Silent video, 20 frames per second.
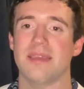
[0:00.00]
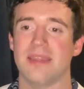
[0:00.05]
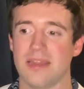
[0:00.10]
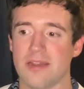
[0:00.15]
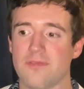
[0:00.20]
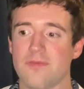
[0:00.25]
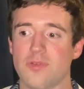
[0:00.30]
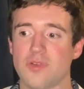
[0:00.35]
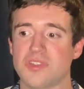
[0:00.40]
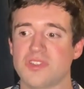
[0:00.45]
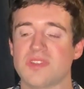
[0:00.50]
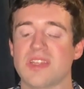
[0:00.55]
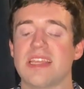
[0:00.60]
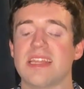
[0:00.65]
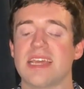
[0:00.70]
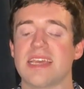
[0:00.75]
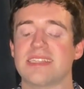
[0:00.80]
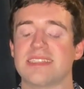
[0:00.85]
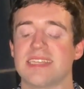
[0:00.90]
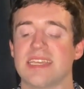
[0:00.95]
And unfortunately,
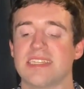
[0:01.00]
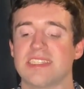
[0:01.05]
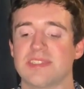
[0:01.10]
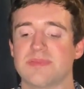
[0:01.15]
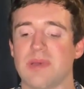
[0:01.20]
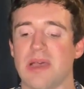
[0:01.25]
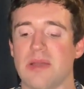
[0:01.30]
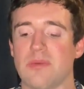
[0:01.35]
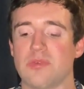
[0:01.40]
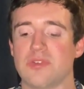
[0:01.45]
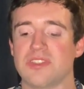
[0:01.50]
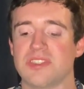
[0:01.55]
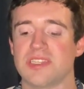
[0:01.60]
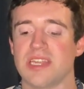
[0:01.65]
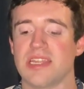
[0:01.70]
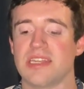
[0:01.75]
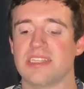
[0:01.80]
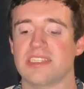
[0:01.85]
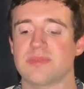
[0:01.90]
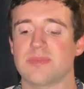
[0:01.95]
that 10 spot would
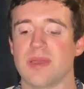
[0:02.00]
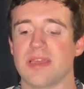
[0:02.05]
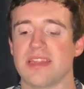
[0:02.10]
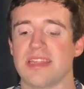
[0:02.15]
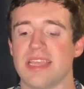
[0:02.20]
stand despite